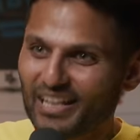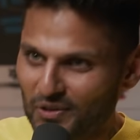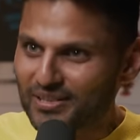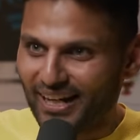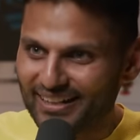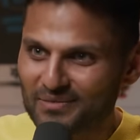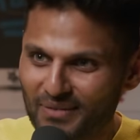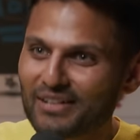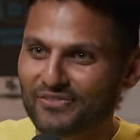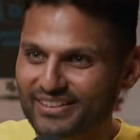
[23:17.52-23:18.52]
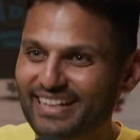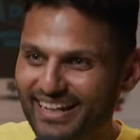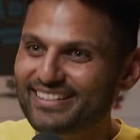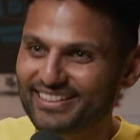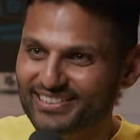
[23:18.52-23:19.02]
Can you tell us a
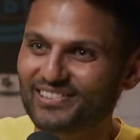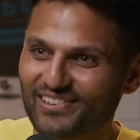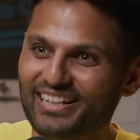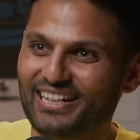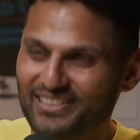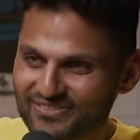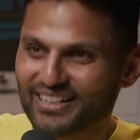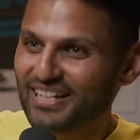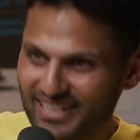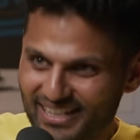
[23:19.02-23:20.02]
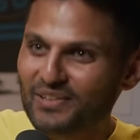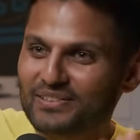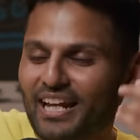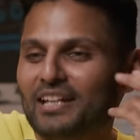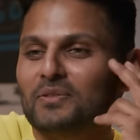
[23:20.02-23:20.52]
manifestation story? Can you
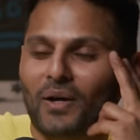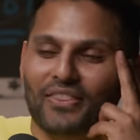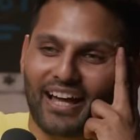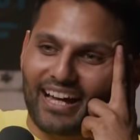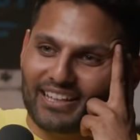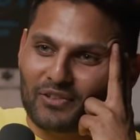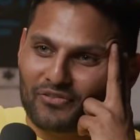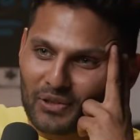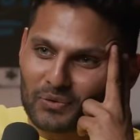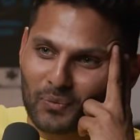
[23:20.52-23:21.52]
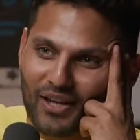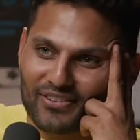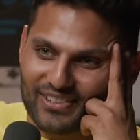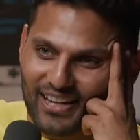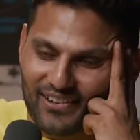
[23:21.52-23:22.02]
tell us one that you feel is
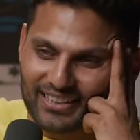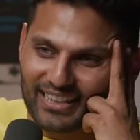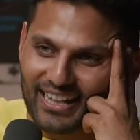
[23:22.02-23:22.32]
worth sharing?